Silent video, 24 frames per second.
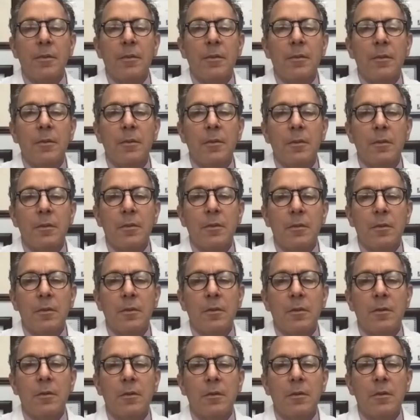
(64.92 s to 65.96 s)

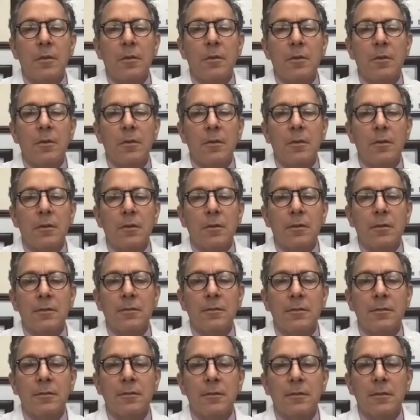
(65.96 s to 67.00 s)

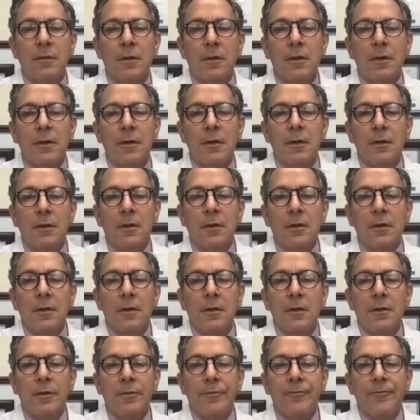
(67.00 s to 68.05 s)

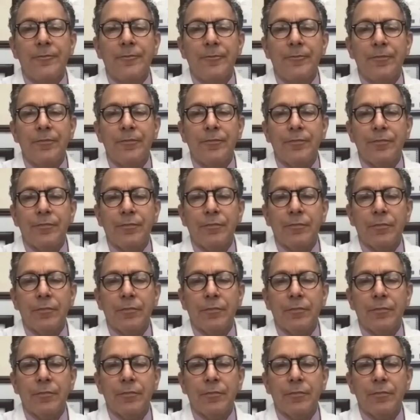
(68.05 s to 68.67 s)
(silent)